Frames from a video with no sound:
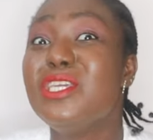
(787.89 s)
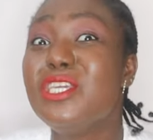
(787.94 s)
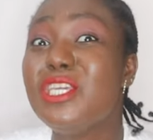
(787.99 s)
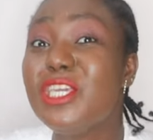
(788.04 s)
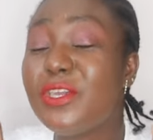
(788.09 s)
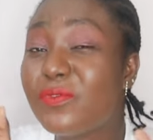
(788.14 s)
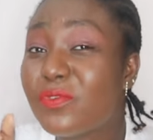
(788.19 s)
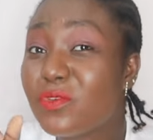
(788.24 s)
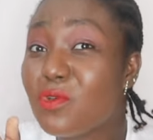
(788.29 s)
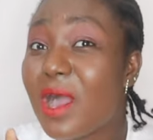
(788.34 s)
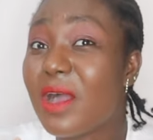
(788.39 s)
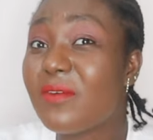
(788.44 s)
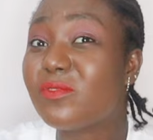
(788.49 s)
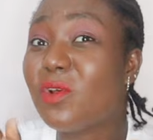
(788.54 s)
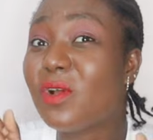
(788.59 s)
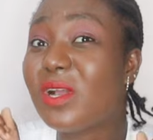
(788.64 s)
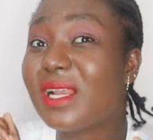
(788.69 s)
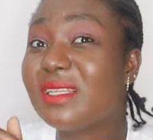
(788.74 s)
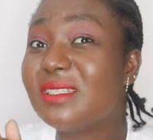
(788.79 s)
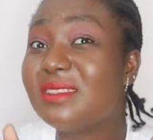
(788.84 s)
if you have
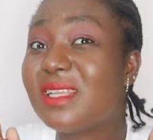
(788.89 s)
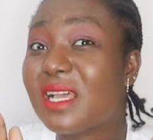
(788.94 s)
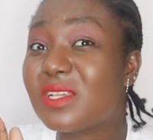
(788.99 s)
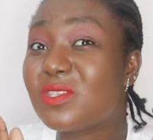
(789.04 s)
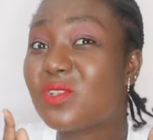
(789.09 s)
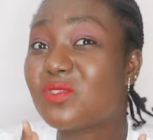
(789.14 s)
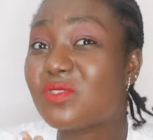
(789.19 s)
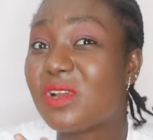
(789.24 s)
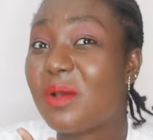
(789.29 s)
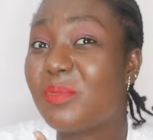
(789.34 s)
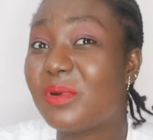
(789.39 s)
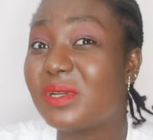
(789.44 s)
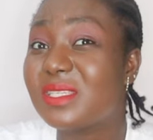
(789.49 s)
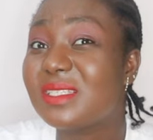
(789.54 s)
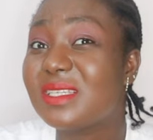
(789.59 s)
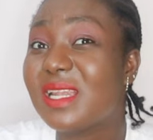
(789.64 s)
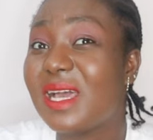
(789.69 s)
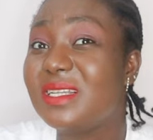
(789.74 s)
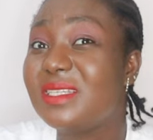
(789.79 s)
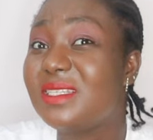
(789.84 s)
not clicked that subscribe
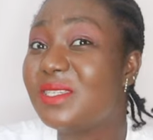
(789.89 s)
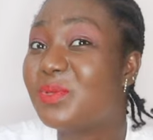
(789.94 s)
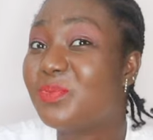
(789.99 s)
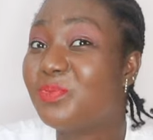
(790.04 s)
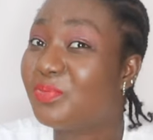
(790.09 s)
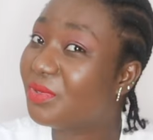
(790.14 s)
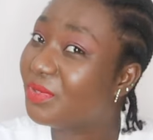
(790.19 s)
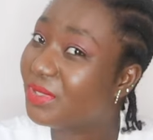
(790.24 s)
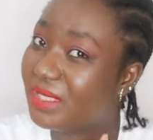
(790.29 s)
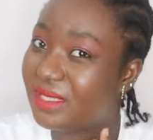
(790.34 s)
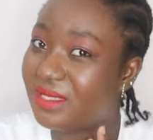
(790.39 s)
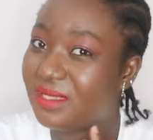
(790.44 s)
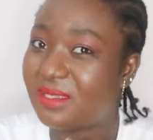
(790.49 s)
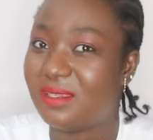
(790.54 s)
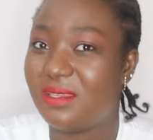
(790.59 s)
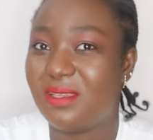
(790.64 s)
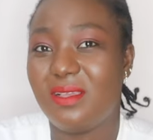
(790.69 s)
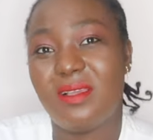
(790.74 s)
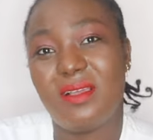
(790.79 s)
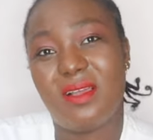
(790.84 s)
button at this point,